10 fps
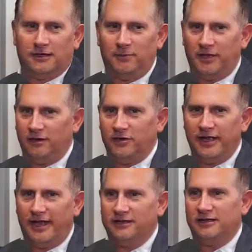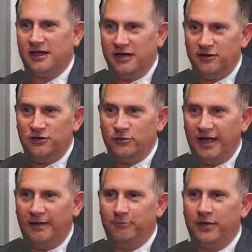And I'm like, oh yeah, I kind of
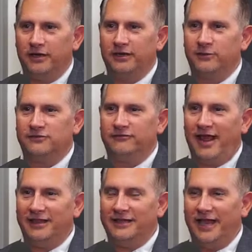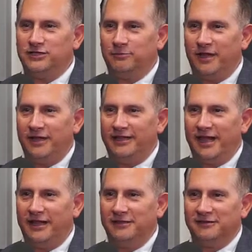knew that, but it was validation
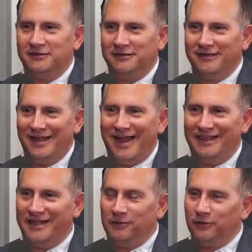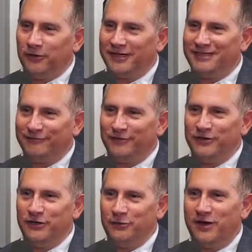behind sure. that. And then learning
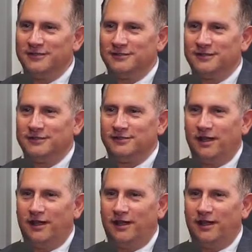different nuances